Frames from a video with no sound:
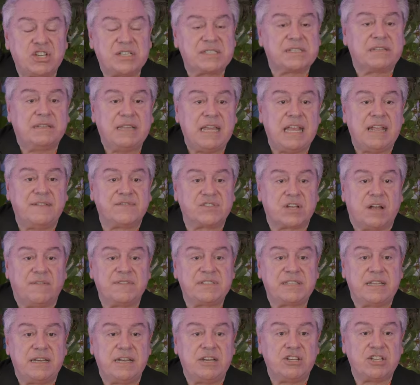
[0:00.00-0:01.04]
just leaves. All of
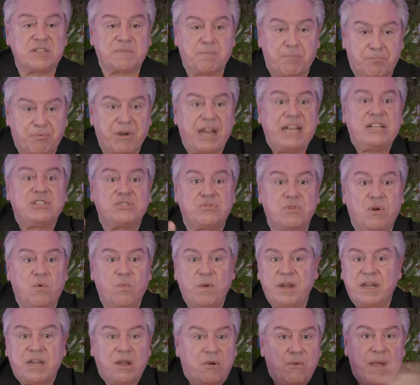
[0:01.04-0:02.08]
a sudden, it just breaks through a
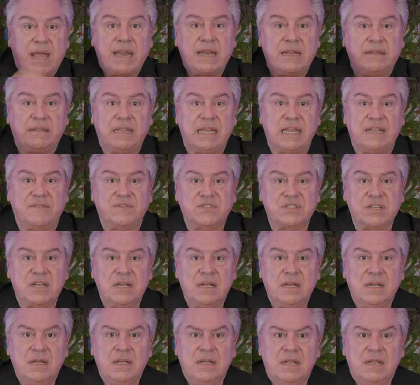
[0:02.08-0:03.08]
window and it leaves.